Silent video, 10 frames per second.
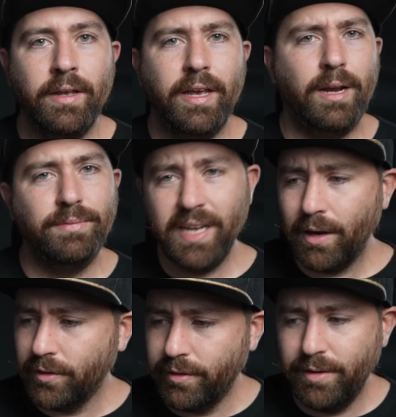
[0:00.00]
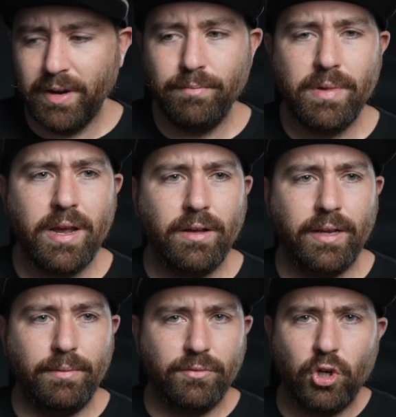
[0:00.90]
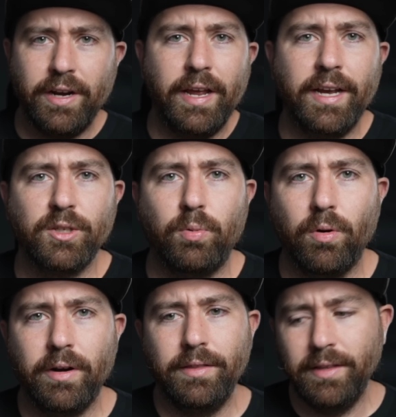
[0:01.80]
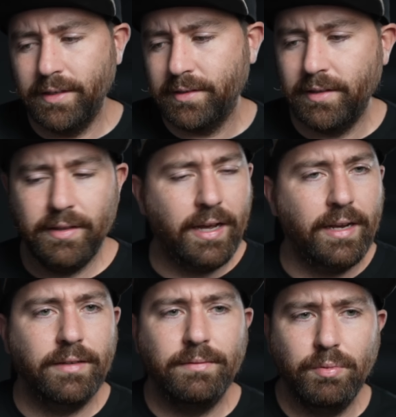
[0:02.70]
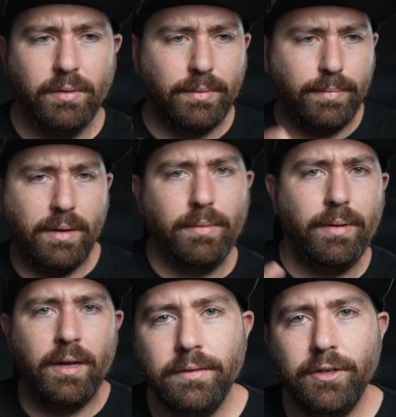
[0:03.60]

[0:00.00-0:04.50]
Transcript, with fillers: and I'm downloading my mail and I'm trying to export and this and that and blah, blah, blah, blah, blah.